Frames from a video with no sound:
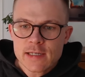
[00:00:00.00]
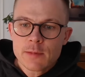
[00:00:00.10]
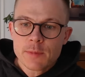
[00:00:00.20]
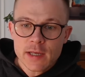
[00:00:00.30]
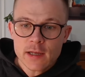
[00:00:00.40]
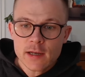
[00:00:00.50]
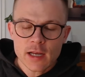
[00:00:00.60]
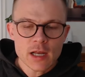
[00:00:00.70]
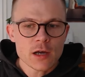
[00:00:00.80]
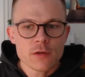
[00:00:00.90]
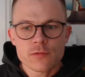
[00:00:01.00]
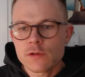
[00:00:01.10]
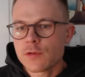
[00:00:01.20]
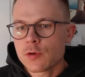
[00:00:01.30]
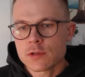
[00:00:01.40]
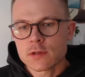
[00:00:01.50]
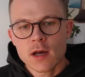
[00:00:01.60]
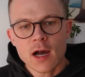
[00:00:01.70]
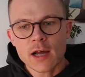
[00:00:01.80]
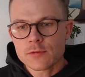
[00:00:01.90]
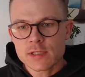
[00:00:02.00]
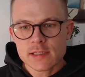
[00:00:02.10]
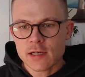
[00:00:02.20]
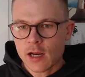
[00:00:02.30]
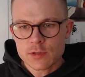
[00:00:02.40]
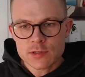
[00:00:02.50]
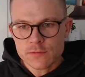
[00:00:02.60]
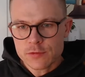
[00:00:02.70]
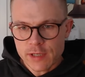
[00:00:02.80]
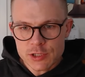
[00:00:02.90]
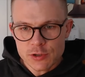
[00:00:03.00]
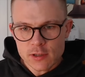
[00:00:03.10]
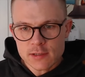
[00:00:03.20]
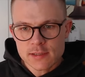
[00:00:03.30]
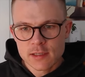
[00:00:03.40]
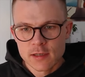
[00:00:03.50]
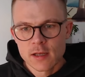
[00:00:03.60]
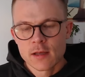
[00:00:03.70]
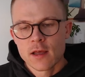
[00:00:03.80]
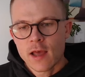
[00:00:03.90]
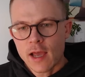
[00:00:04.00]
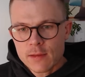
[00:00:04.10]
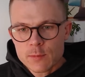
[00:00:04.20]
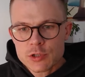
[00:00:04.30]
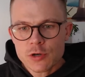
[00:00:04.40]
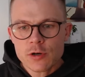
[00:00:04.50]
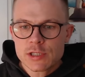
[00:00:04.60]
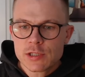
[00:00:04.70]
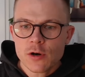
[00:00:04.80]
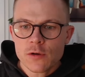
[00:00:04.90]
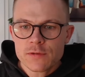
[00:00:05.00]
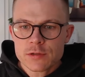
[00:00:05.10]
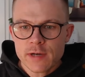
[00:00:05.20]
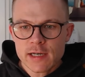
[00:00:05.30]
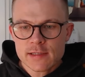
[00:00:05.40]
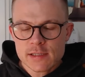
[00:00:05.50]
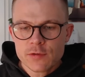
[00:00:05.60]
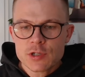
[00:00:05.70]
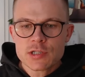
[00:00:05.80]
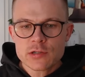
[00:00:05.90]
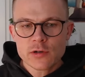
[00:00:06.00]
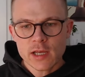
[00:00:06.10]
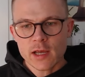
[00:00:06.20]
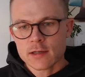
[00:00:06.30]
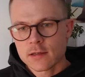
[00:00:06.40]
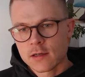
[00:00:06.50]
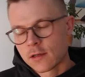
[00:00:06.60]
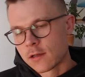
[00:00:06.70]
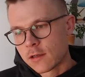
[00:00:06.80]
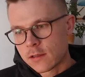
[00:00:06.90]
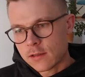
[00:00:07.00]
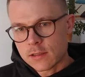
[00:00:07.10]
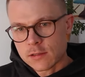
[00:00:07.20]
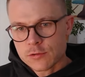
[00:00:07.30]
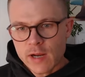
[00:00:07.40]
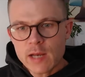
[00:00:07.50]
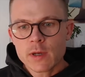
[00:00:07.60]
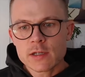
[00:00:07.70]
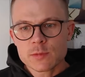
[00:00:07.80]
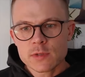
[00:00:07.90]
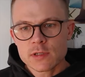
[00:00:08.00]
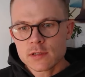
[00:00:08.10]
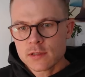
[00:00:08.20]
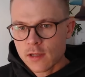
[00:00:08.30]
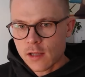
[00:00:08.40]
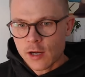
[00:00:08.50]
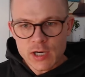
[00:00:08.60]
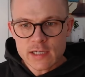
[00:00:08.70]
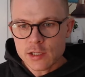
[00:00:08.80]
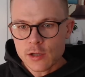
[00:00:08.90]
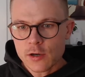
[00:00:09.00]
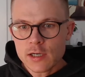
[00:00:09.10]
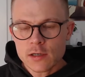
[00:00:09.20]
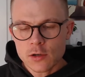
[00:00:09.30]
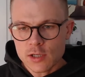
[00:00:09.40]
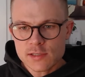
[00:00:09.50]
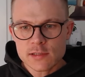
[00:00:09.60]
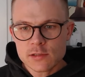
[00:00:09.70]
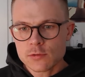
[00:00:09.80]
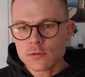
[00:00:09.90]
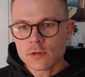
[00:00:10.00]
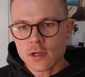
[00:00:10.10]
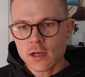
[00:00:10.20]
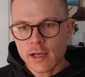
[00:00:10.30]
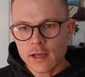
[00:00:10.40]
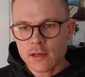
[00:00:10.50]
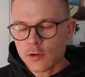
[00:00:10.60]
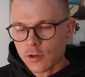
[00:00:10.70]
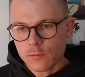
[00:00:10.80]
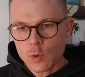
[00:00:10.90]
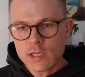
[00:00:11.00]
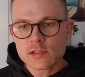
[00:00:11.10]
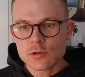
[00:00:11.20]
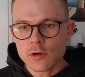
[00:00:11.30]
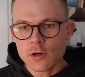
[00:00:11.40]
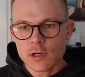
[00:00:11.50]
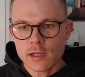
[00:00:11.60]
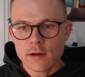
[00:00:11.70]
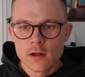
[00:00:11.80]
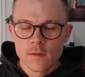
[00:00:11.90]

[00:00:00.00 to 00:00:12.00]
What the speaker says: In the beginning, and I have reviewed hundreds and hundreds of trade journals, and the majority of traders, if you just look at the trade management, are you cutting your losses too late, your winners too early?